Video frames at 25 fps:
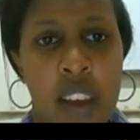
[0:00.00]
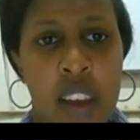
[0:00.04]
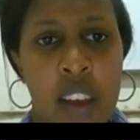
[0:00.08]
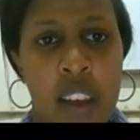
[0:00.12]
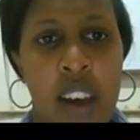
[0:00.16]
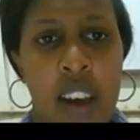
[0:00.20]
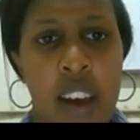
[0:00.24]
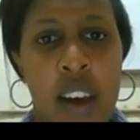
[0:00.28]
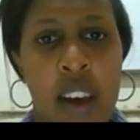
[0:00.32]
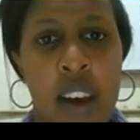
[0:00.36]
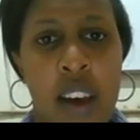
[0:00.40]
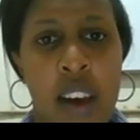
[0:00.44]

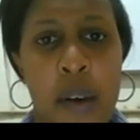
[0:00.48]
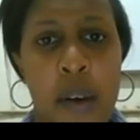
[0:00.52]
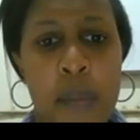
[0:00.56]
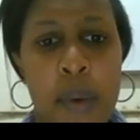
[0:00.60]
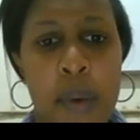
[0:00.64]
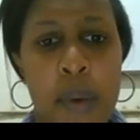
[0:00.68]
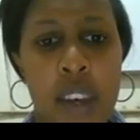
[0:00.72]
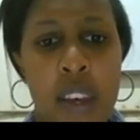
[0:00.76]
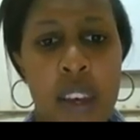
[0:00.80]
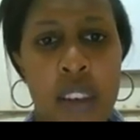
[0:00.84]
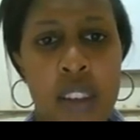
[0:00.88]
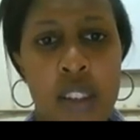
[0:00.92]

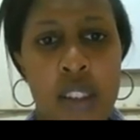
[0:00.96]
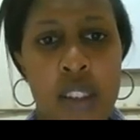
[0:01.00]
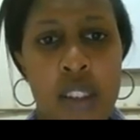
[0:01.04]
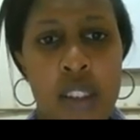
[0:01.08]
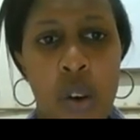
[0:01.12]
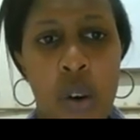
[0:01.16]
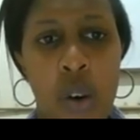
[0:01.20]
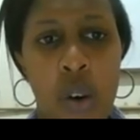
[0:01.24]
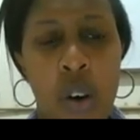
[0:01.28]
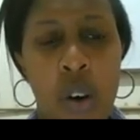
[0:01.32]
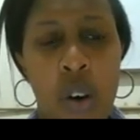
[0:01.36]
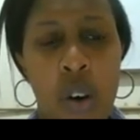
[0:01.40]

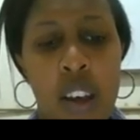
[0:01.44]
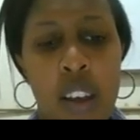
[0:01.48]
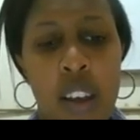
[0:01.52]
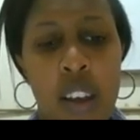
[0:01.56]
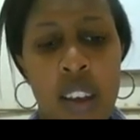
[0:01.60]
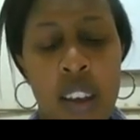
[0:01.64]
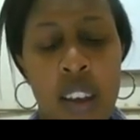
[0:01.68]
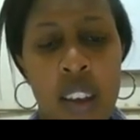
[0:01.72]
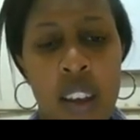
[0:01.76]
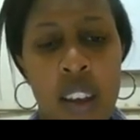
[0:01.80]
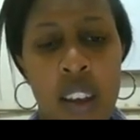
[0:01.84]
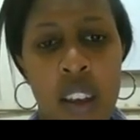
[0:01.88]

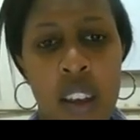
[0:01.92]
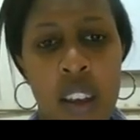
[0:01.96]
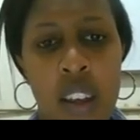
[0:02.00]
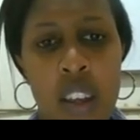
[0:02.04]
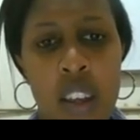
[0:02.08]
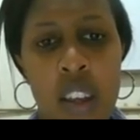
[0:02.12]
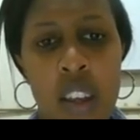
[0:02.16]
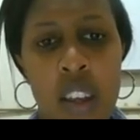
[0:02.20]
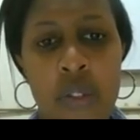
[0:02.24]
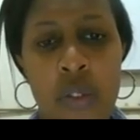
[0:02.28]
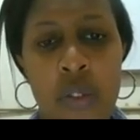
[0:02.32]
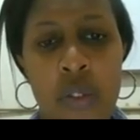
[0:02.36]

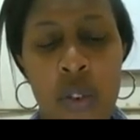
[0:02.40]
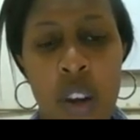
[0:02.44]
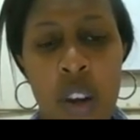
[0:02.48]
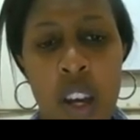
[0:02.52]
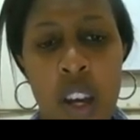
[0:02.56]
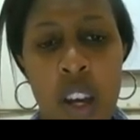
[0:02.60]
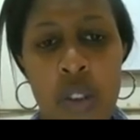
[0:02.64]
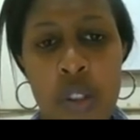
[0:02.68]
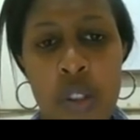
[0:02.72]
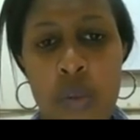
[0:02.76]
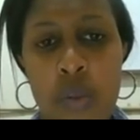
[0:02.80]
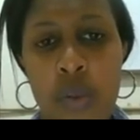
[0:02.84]
If you
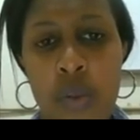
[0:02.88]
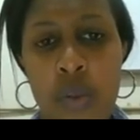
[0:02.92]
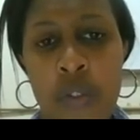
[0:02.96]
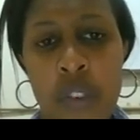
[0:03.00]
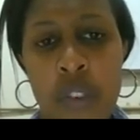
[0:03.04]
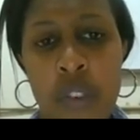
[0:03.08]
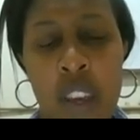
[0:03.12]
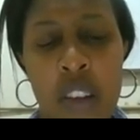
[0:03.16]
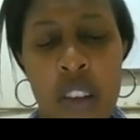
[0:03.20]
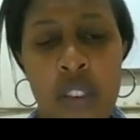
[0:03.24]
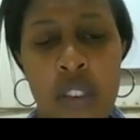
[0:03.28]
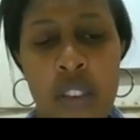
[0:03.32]
cannot
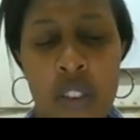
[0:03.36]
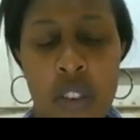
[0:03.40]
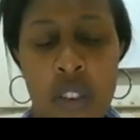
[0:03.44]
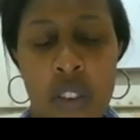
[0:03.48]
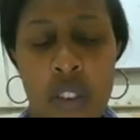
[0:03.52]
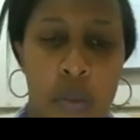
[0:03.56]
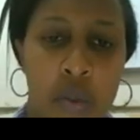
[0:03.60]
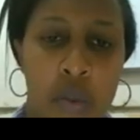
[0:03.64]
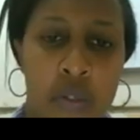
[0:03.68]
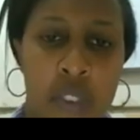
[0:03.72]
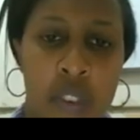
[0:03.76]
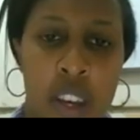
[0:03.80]
provide, if you cannot
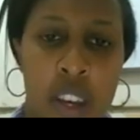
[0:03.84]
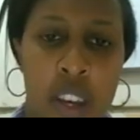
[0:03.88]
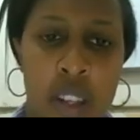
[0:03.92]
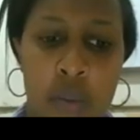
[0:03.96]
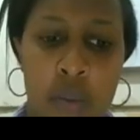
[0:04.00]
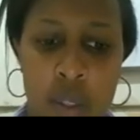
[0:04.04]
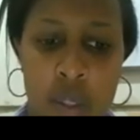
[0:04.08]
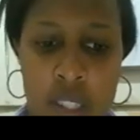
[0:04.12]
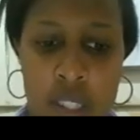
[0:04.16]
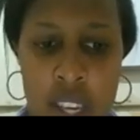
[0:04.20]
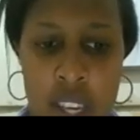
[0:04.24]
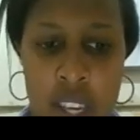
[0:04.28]
provide
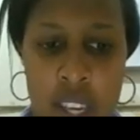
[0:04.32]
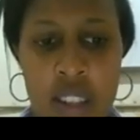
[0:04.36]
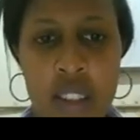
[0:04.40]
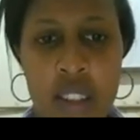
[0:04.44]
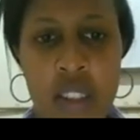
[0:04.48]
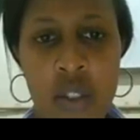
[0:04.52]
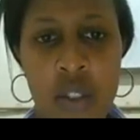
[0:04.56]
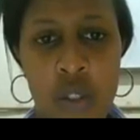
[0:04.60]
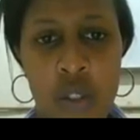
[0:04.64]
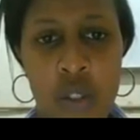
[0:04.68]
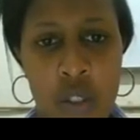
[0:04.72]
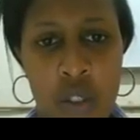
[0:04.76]

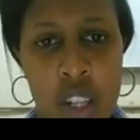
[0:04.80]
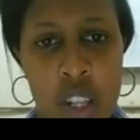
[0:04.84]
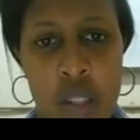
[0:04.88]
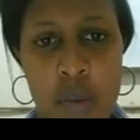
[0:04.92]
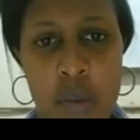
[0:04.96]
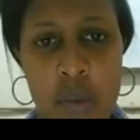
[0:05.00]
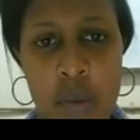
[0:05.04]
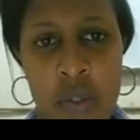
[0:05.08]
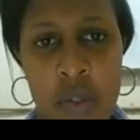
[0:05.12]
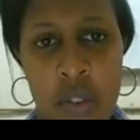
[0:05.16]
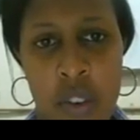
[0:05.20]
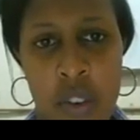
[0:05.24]
hemodialysis or
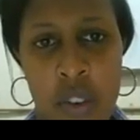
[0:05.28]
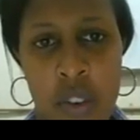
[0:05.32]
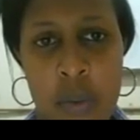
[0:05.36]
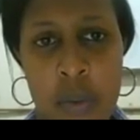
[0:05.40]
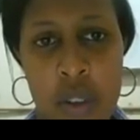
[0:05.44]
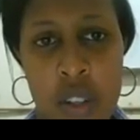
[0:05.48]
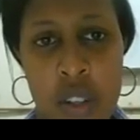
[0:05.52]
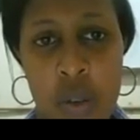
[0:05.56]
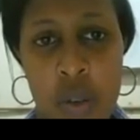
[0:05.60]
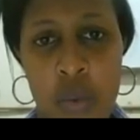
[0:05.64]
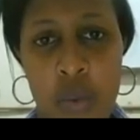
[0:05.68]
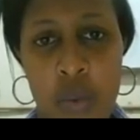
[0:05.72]
transplant for a
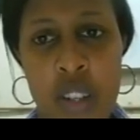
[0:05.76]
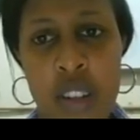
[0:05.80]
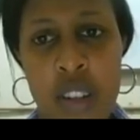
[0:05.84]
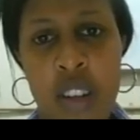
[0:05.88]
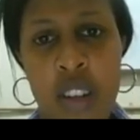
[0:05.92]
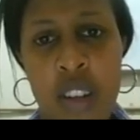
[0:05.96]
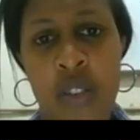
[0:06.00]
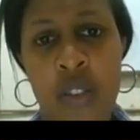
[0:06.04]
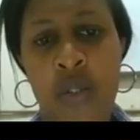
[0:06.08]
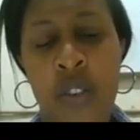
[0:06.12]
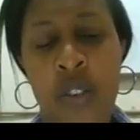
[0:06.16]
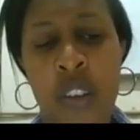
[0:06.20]
patient, what can
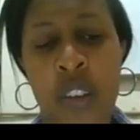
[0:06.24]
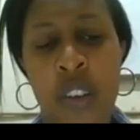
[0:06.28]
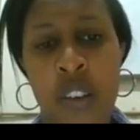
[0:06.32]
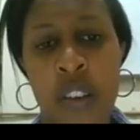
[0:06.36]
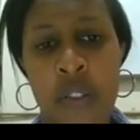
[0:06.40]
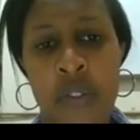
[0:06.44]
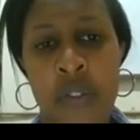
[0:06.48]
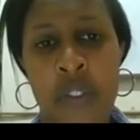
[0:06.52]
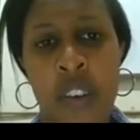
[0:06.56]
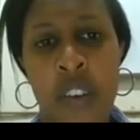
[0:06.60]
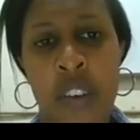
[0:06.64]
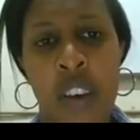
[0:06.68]
you give?
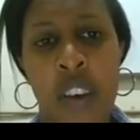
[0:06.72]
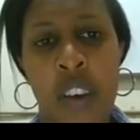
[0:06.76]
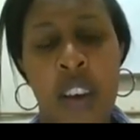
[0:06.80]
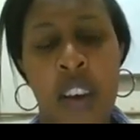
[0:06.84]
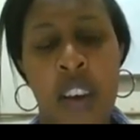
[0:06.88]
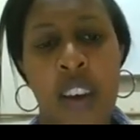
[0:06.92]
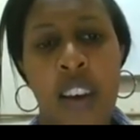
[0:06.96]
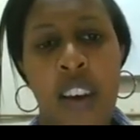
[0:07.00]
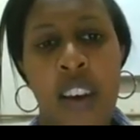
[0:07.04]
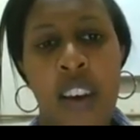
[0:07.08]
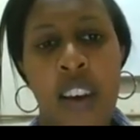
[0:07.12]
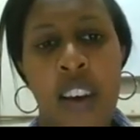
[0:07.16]

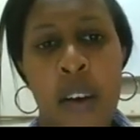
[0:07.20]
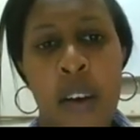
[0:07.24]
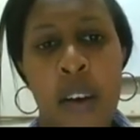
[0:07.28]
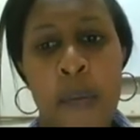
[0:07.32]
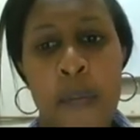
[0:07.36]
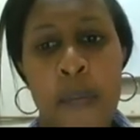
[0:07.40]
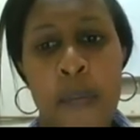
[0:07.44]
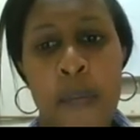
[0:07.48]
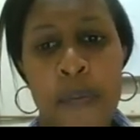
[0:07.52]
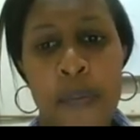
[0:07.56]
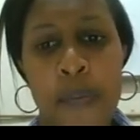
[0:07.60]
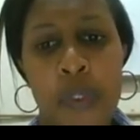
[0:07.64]

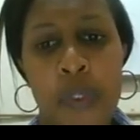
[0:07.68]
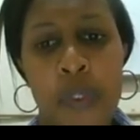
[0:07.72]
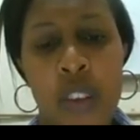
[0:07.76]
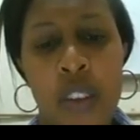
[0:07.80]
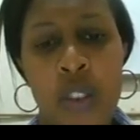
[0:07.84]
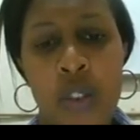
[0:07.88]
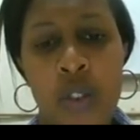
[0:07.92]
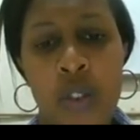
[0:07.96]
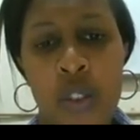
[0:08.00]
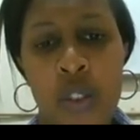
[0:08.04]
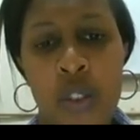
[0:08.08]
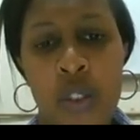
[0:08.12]
You
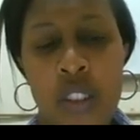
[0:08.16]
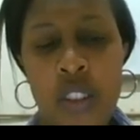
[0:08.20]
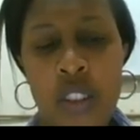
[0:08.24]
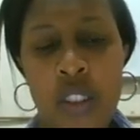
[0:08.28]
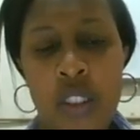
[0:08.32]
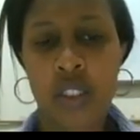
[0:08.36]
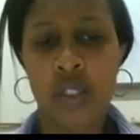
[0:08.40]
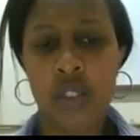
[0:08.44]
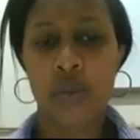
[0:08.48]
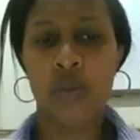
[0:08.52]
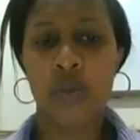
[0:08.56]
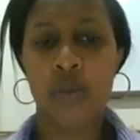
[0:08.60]

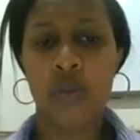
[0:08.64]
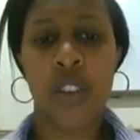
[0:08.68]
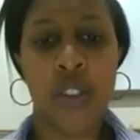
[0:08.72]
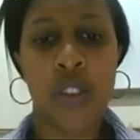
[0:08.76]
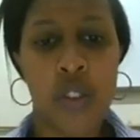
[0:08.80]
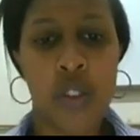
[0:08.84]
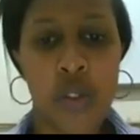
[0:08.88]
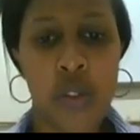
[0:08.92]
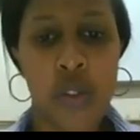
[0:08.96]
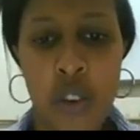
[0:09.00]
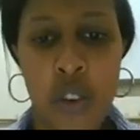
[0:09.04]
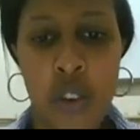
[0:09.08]

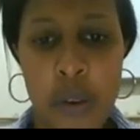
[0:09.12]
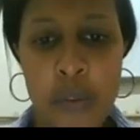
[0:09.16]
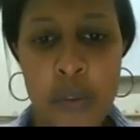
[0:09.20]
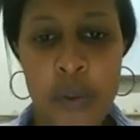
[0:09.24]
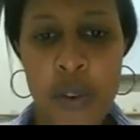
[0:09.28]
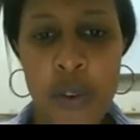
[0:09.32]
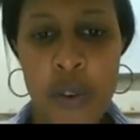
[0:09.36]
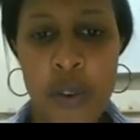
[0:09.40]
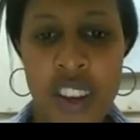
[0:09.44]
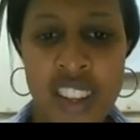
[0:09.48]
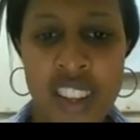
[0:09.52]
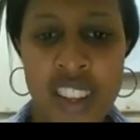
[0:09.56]
wouldn't throw up
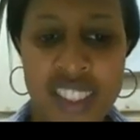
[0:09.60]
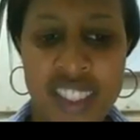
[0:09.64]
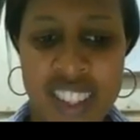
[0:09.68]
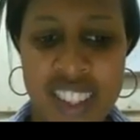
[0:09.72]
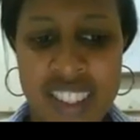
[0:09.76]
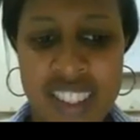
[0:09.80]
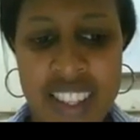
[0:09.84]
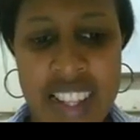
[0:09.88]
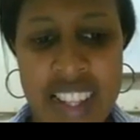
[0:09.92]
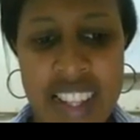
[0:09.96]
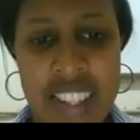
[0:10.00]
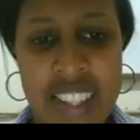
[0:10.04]
your hands and
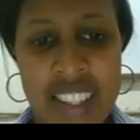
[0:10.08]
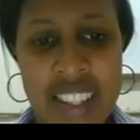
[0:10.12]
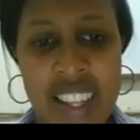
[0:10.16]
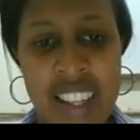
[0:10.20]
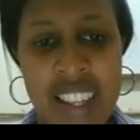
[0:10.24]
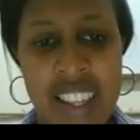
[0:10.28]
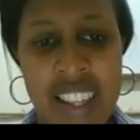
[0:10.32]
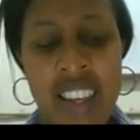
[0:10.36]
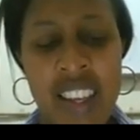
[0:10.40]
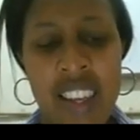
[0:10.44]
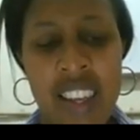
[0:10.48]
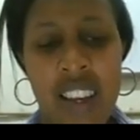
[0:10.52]
say there's
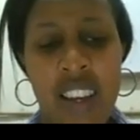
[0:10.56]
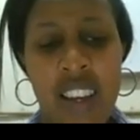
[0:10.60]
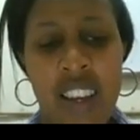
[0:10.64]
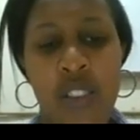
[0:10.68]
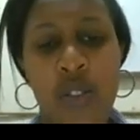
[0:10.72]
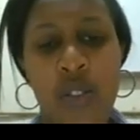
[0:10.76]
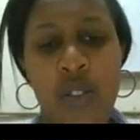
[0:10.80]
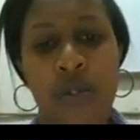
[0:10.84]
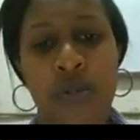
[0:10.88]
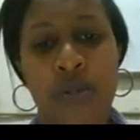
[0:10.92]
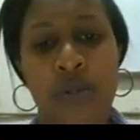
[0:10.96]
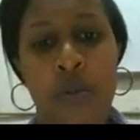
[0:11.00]
nothing I can
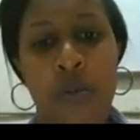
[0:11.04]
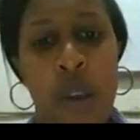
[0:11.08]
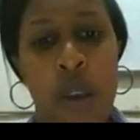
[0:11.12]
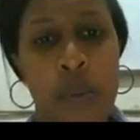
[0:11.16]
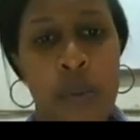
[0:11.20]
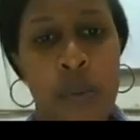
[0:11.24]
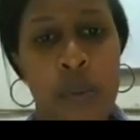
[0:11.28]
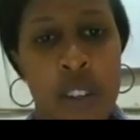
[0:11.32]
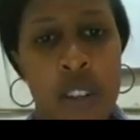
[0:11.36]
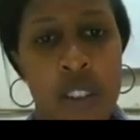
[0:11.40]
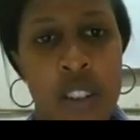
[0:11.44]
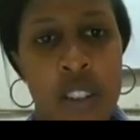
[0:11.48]
do for my
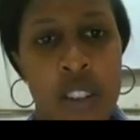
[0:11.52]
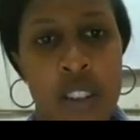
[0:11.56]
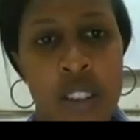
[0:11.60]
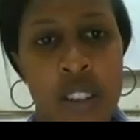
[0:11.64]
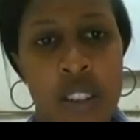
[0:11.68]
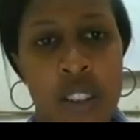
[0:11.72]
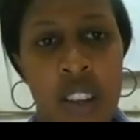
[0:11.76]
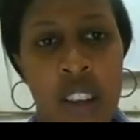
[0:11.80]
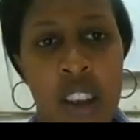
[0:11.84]
patient.